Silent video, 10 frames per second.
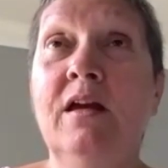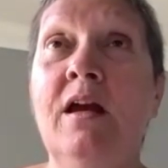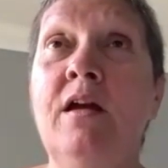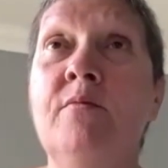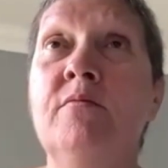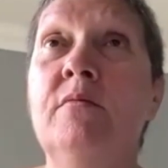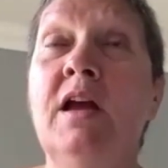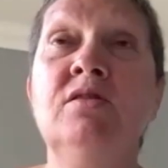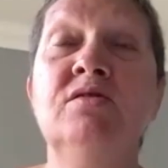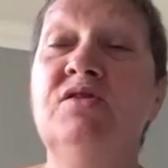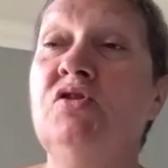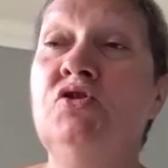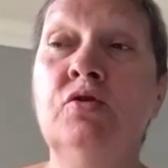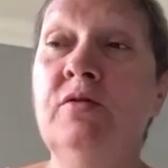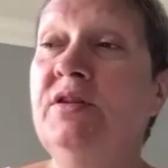Um, and
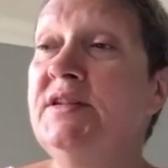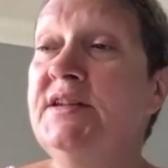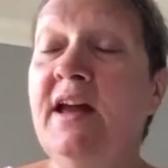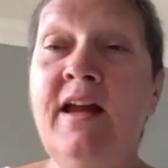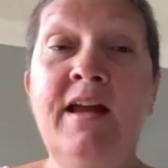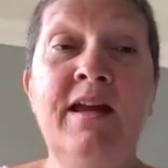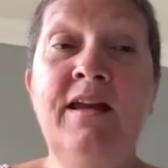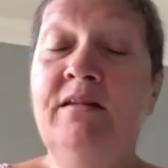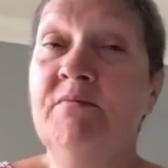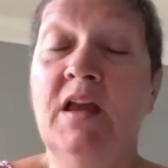during the day,